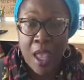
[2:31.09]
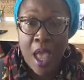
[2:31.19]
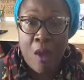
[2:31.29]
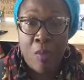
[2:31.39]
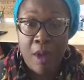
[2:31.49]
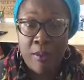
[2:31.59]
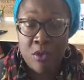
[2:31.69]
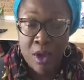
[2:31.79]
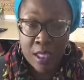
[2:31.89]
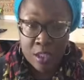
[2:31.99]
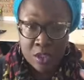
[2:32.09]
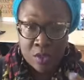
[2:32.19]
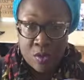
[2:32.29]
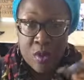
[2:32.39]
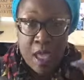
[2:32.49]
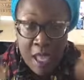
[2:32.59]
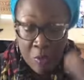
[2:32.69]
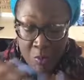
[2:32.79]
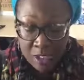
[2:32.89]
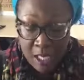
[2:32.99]
And what I'm trying to do,
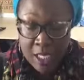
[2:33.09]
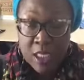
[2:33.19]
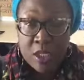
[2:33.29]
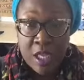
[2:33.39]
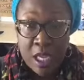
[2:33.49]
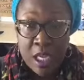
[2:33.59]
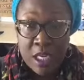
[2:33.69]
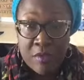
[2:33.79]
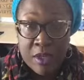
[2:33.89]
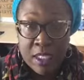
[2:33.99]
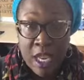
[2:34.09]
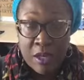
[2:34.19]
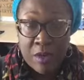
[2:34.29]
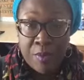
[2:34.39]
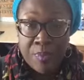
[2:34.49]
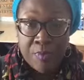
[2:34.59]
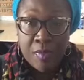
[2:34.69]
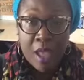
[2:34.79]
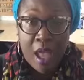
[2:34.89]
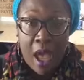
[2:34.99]
once I get to the end of the tangle,
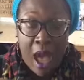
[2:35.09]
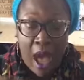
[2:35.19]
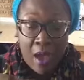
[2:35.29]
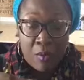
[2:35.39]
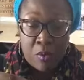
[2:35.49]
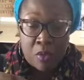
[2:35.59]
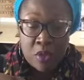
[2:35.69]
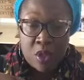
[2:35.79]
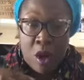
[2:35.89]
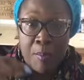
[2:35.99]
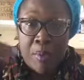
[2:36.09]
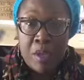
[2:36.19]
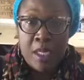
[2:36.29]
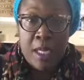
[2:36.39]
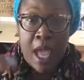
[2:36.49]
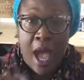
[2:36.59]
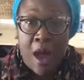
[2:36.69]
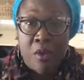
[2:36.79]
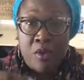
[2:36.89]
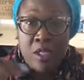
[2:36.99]
I will start pulling
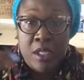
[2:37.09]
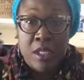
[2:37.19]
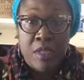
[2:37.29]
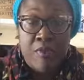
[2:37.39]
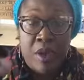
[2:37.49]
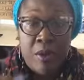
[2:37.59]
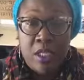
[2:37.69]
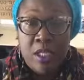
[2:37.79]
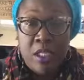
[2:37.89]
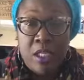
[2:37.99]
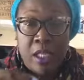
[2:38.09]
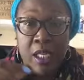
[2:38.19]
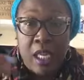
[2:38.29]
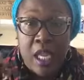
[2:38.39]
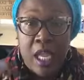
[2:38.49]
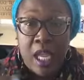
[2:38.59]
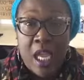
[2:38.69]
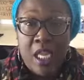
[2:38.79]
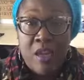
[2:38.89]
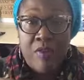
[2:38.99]
out very gently
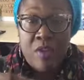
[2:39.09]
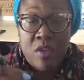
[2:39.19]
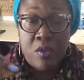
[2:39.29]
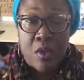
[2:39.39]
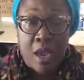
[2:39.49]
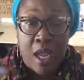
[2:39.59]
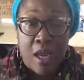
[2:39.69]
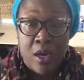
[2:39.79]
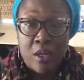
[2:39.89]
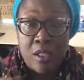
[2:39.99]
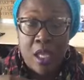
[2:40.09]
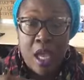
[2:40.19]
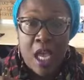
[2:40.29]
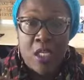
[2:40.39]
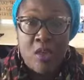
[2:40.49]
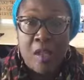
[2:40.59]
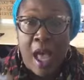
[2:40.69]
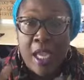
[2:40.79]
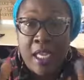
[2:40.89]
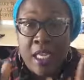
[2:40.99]
individual hairs until
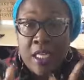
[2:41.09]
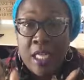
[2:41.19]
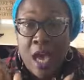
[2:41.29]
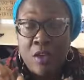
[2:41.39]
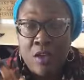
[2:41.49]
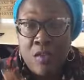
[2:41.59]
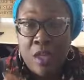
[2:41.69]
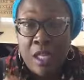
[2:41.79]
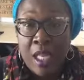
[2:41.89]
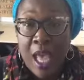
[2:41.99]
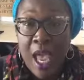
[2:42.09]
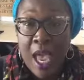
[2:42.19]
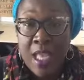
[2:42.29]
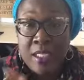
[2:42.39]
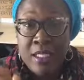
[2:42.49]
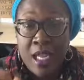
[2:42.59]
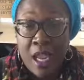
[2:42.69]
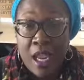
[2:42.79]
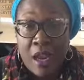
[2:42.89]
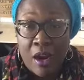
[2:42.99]
I get it down to the last
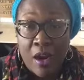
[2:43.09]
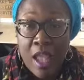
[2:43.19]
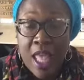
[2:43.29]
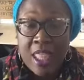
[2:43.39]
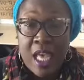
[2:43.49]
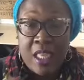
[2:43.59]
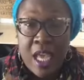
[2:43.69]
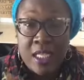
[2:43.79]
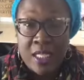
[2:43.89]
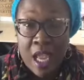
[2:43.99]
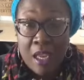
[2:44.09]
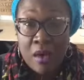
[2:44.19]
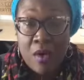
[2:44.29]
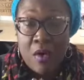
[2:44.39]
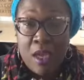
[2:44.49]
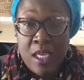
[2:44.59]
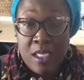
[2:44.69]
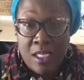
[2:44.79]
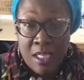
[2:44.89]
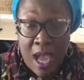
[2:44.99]
hair that tangle is
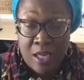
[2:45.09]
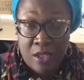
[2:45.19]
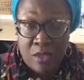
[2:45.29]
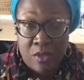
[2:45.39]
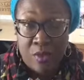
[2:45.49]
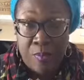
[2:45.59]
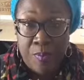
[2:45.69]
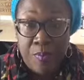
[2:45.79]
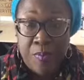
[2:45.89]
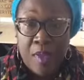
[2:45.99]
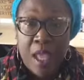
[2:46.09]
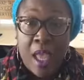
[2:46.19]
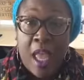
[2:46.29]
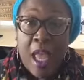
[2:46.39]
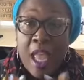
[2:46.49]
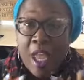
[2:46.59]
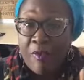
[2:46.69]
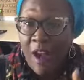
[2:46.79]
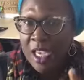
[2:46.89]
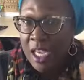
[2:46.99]
attached to.
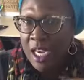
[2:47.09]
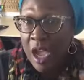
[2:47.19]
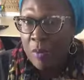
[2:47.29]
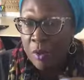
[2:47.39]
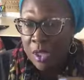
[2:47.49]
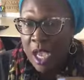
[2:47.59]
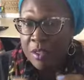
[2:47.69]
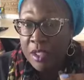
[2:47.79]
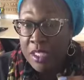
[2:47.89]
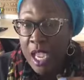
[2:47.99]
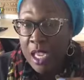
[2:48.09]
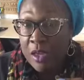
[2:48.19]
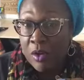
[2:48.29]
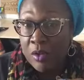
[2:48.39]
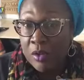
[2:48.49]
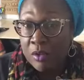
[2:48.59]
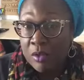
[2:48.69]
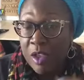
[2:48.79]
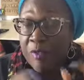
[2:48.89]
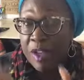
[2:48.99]
If I cannot work out the tangle,
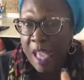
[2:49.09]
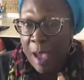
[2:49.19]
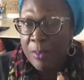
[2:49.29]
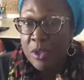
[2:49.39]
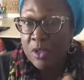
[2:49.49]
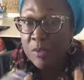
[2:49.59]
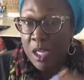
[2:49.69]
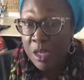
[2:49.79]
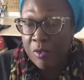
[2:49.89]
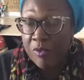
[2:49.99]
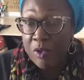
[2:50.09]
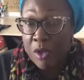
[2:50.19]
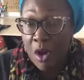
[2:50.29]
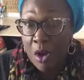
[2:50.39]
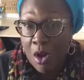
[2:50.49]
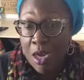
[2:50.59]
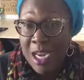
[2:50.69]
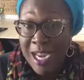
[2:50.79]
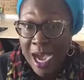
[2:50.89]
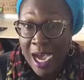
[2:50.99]
if it happens to be in a
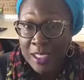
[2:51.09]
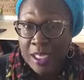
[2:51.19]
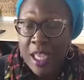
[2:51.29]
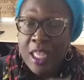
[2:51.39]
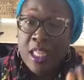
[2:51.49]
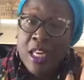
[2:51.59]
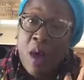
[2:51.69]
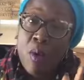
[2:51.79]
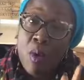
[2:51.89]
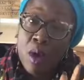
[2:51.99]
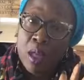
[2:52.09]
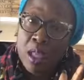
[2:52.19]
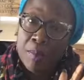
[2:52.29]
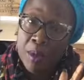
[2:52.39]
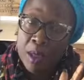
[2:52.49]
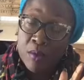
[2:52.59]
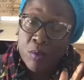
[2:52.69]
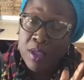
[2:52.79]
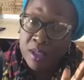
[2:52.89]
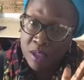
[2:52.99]
full-on knot, then I will clip it
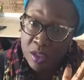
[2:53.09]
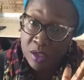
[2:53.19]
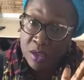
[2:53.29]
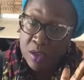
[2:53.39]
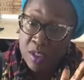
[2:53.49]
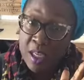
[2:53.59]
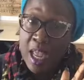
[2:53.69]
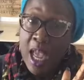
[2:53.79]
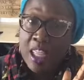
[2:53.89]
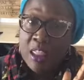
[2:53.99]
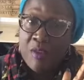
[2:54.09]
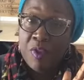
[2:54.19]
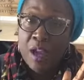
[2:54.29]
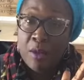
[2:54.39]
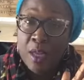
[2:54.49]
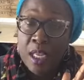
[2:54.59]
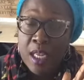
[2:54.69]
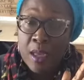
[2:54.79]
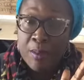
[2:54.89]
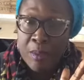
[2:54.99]
with scissors at the very
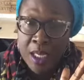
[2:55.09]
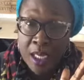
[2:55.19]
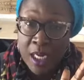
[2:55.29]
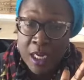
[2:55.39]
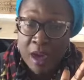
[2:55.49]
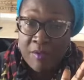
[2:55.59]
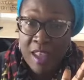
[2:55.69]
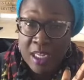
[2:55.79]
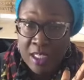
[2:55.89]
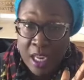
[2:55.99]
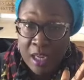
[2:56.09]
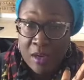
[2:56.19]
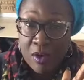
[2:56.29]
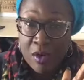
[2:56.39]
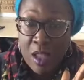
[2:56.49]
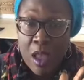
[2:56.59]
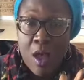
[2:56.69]
beginning of that tangle.